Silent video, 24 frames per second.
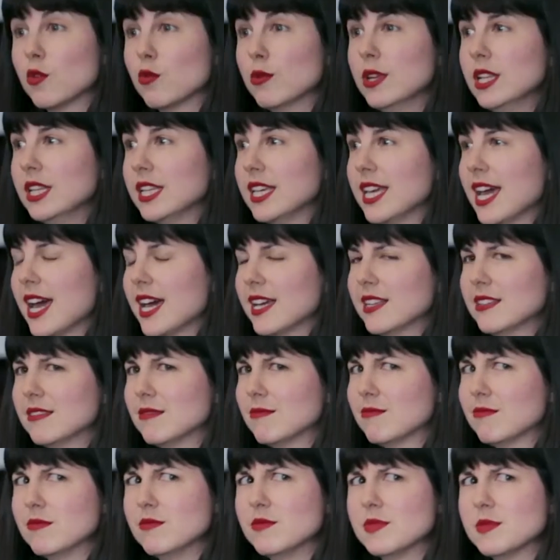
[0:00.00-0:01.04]
really
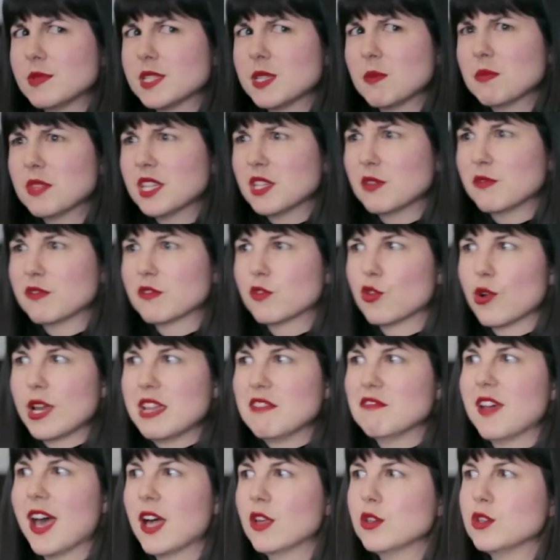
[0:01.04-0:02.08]
had something of
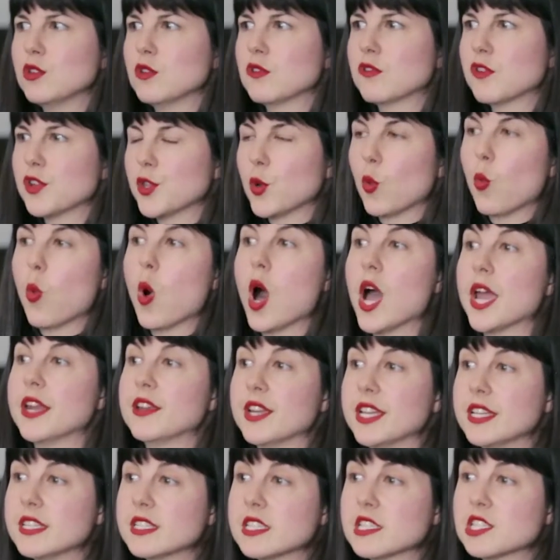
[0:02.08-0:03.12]
great value for the
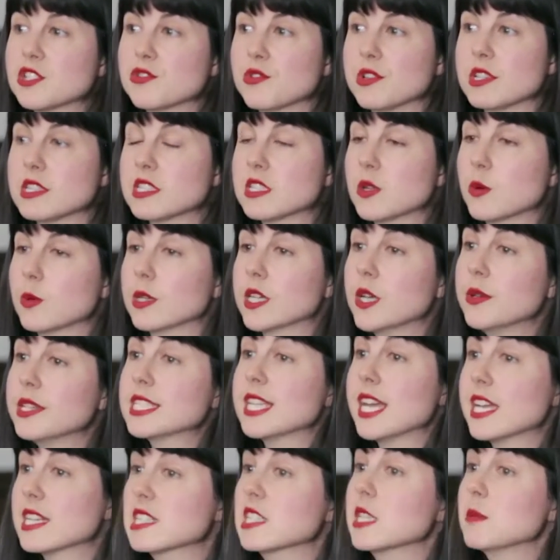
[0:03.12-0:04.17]
wider industry. So we're going
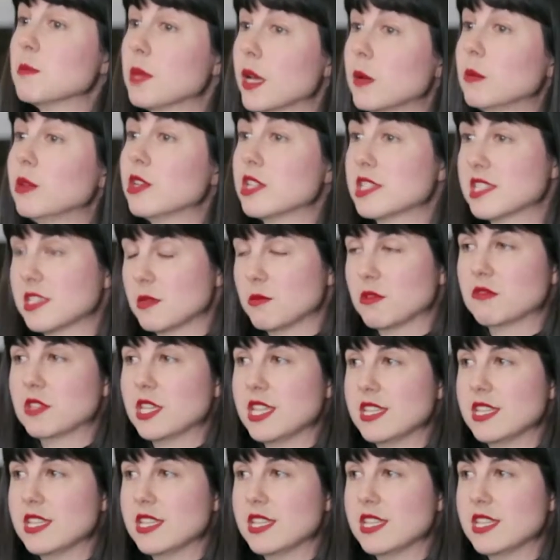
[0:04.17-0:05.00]
to actually publish some of